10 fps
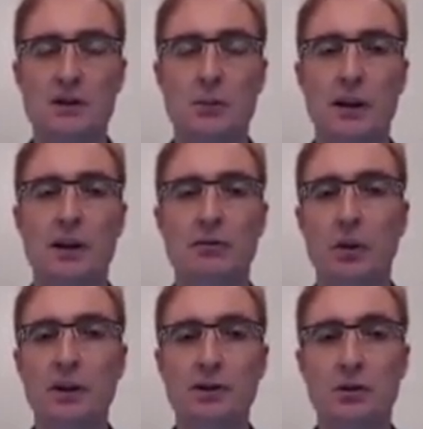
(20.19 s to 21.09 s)
where
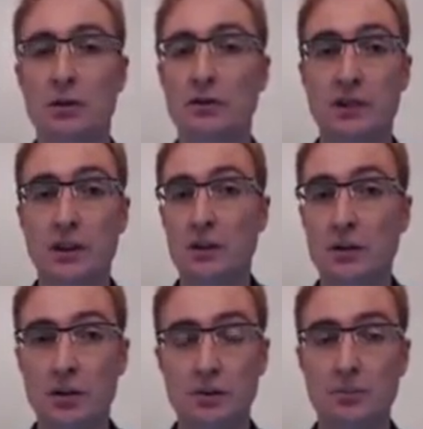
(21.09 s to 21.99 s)
voice or a video
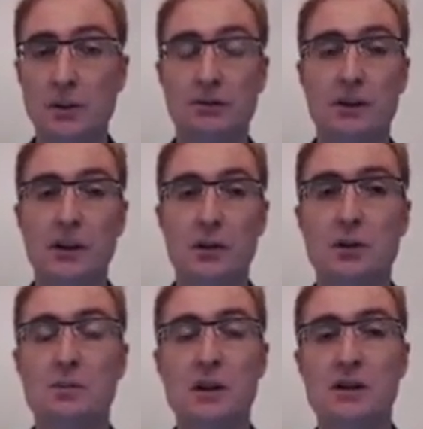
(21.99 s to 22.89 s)
call, if video
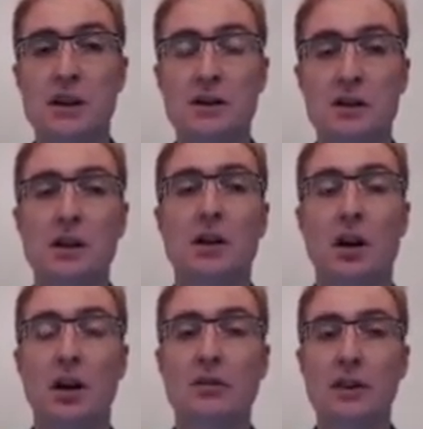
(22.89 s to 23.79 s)
has been sent
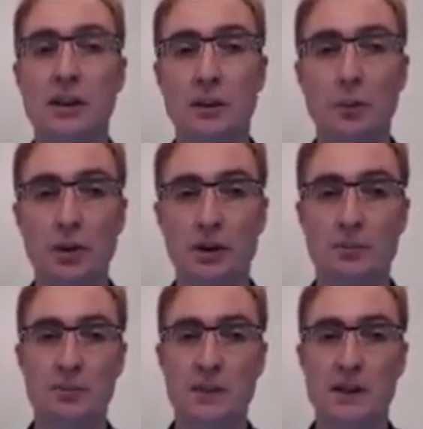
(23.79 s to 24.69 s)
over the network